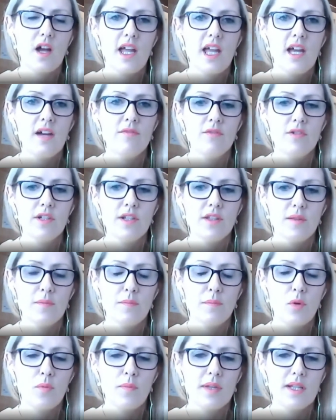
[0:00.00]
I have one at the
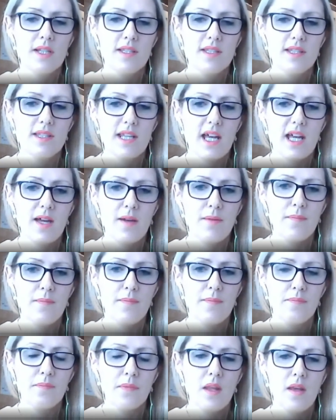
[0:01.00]
moment
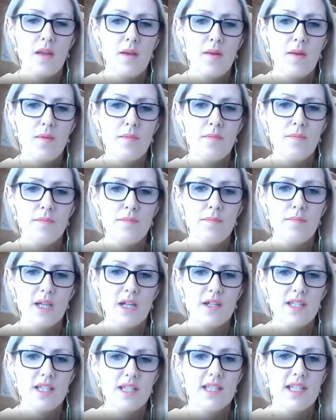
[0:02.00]

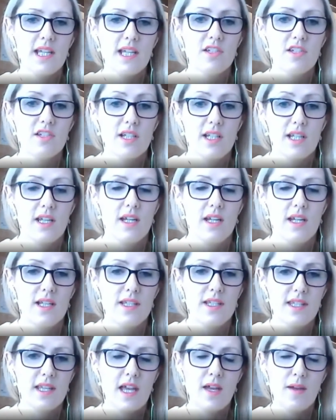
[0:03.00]
because it's actually
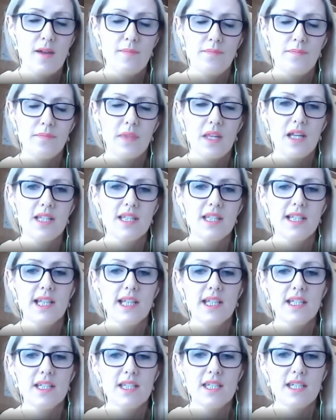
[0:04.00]
it's
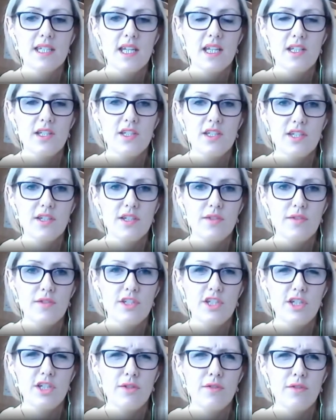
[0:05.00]
linked
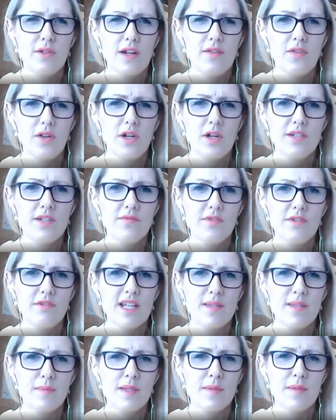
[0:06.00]
into, have you heard of
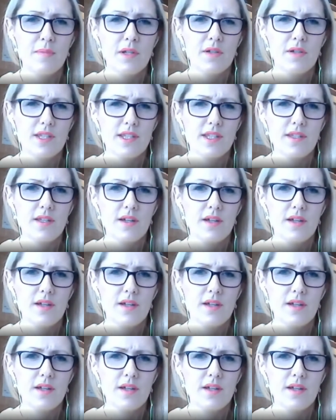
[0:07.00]
Erasmus Plus?